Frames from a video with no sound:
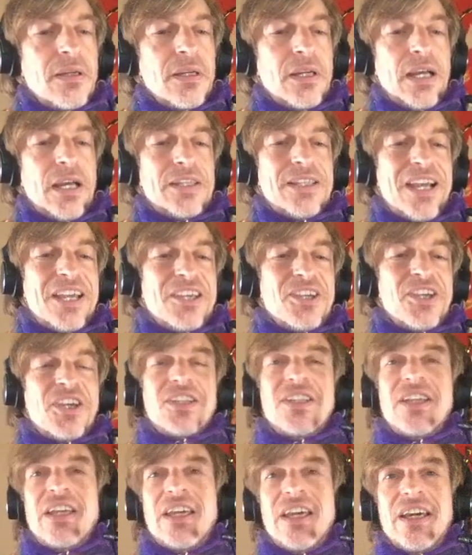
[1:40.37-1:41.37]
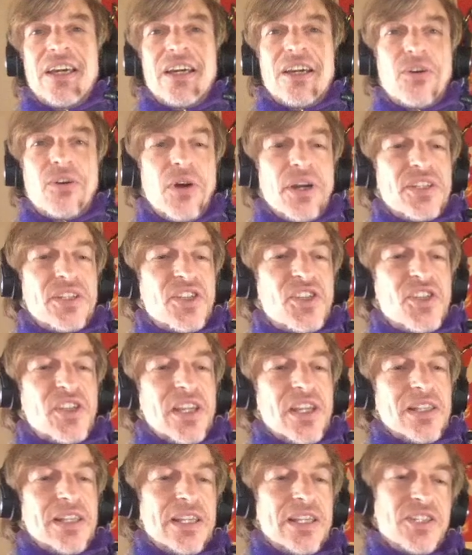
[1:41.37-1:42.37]
And now you can hear quite
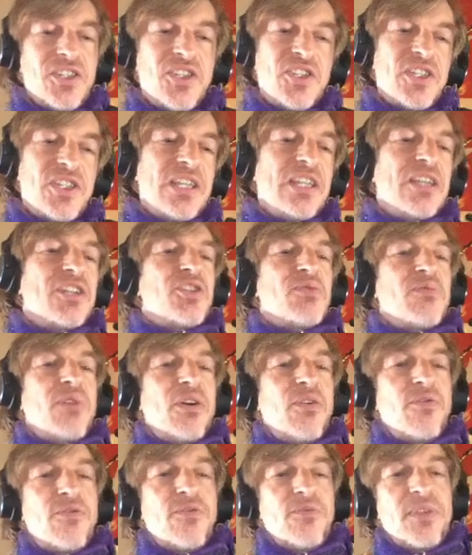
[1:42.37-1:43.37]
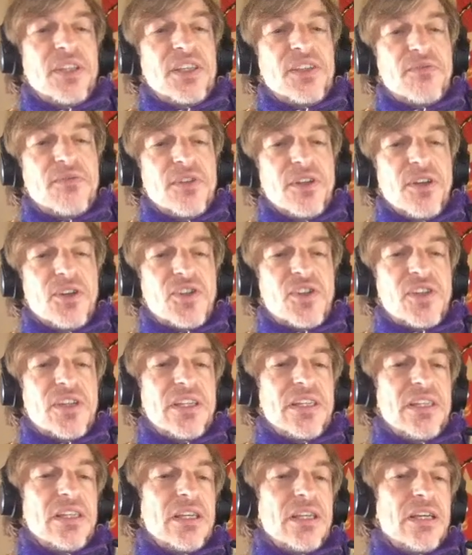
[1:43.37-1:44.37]
distinctly and see as well from these
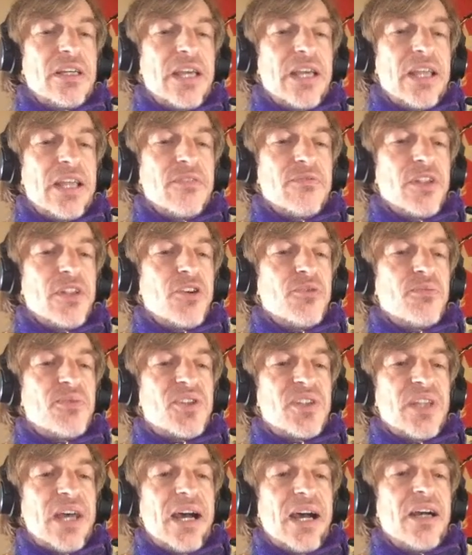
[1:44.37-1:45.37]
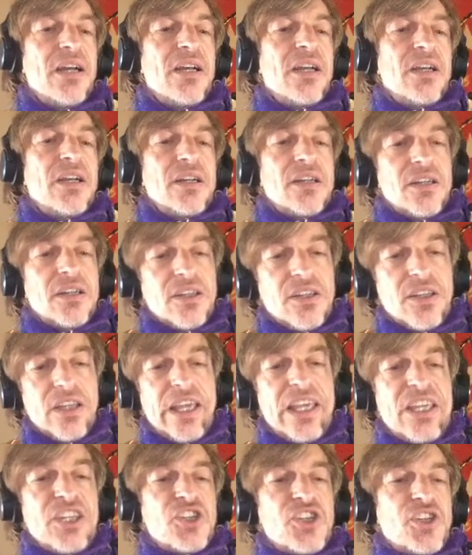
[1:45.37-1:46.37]
velocity envelopes that
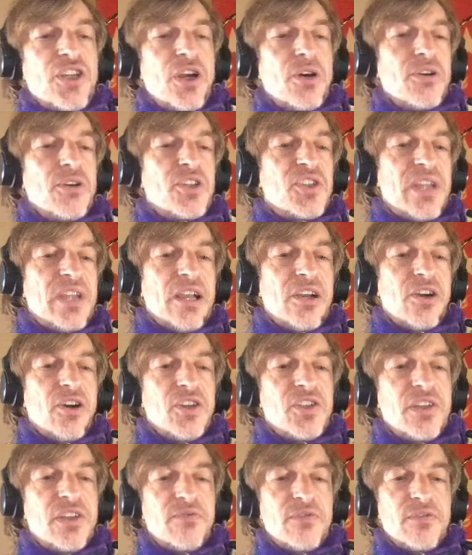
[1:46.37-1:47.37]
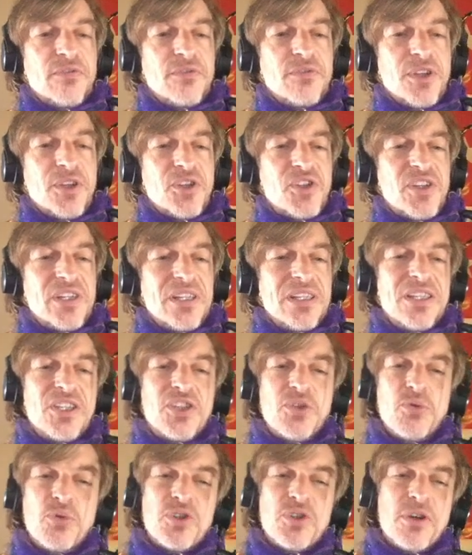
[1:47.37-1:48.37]
each note has now got a different velocity.
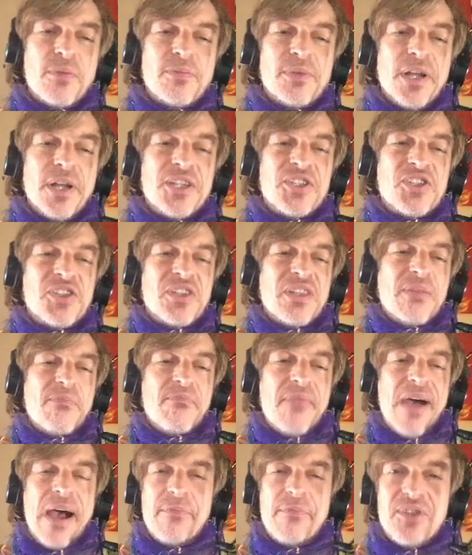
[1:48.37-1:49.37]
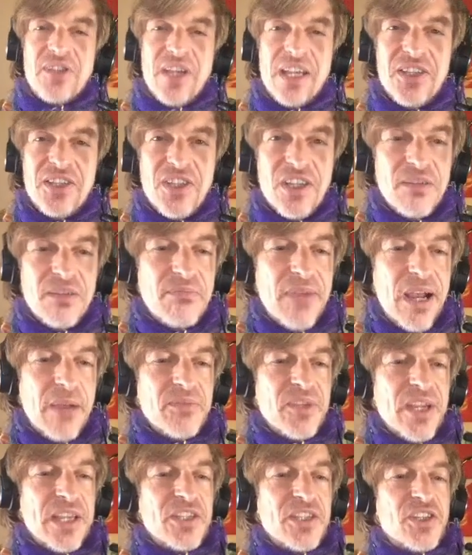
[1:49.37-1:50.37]
This also applies to the map data. Map
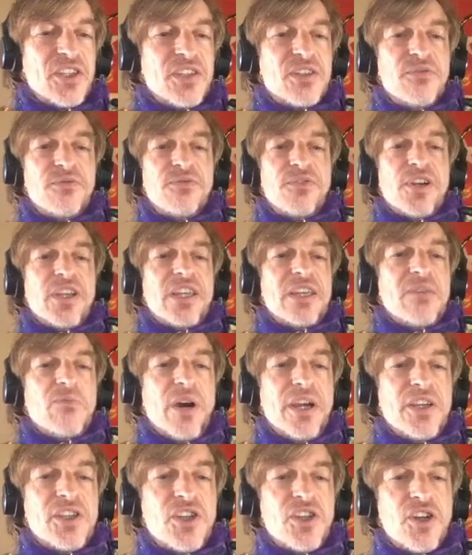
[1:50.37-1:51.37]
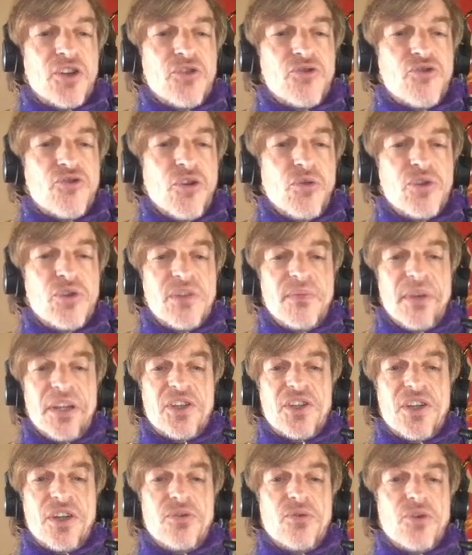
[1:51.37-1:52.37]
data is a funky way to control some
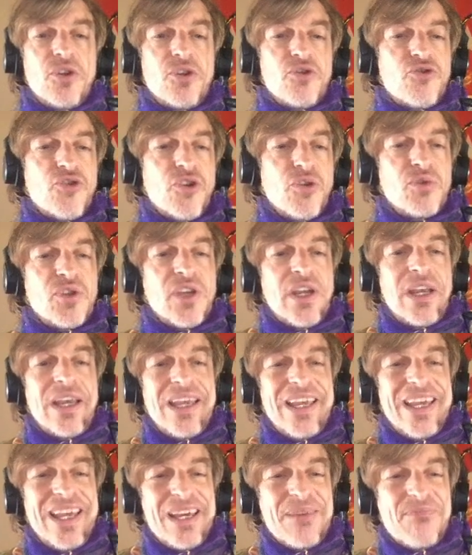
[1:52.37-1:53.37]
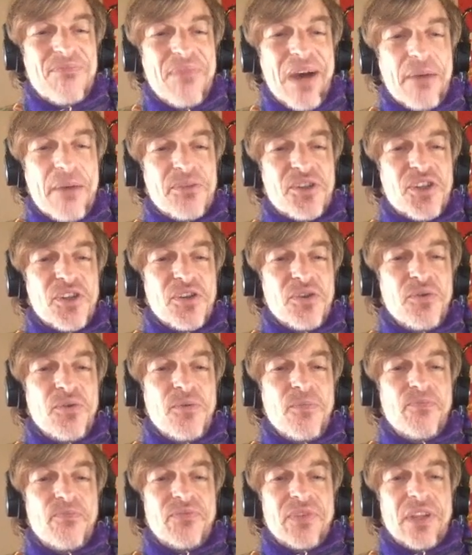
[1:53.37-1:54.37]
external controls. Here map 2,
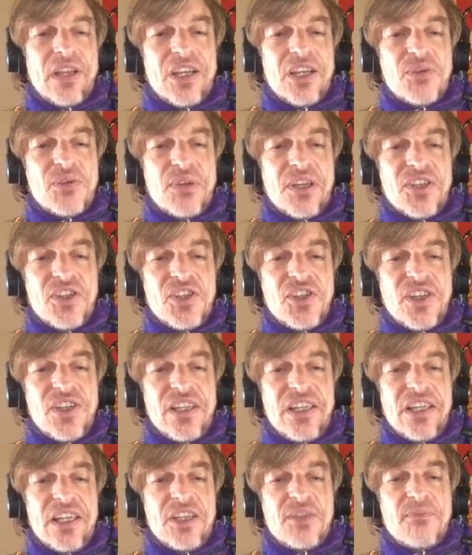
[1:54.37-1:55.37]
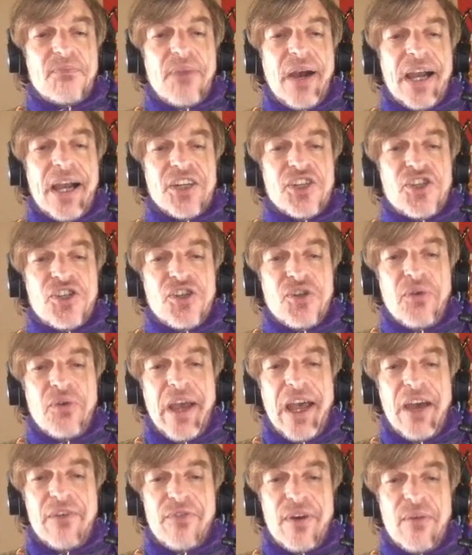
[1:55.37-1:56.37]
as we can see, is patched to
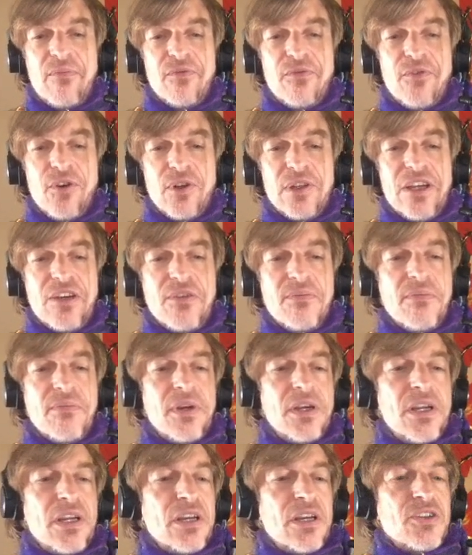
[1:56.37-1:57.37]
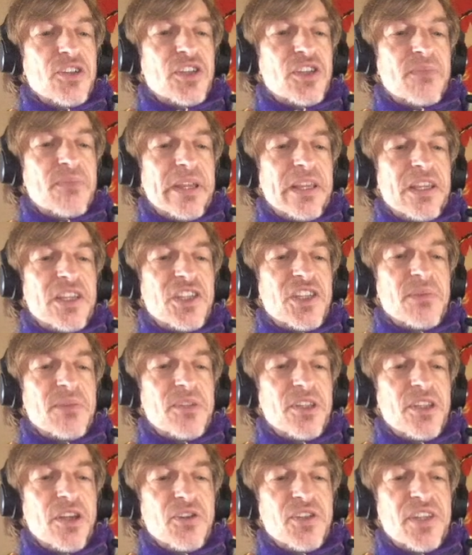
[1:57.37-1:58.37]
FM volume, which is making some of
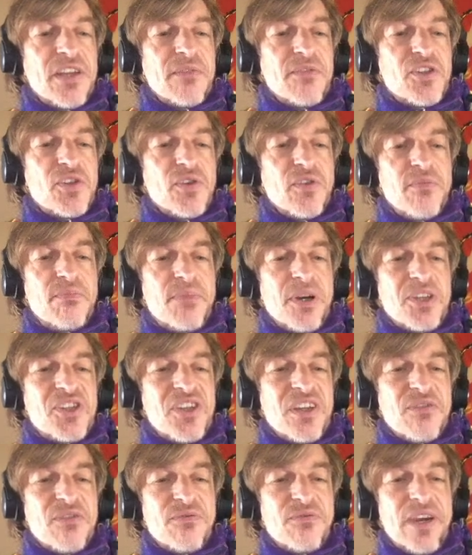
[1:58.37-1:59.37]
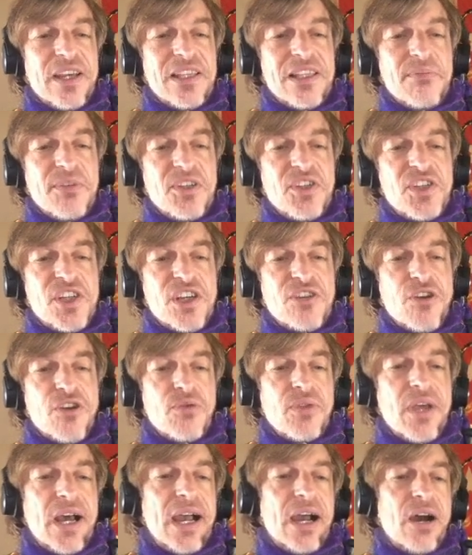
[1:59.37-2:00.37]
the notes have a sort of buzzy effect. Let me zero
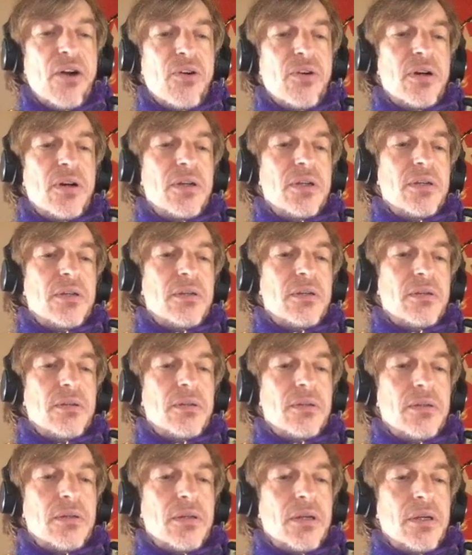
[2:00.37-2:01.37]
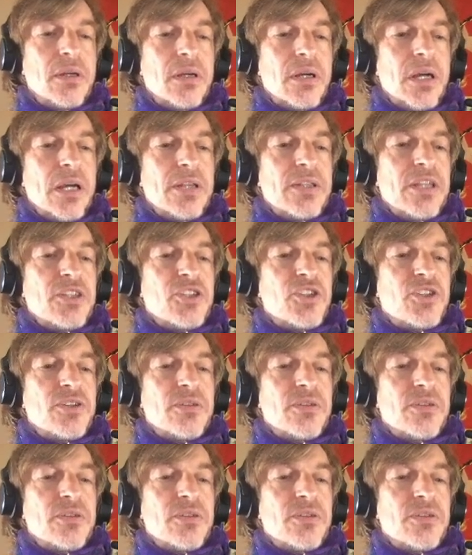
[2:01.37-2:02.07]
that out and then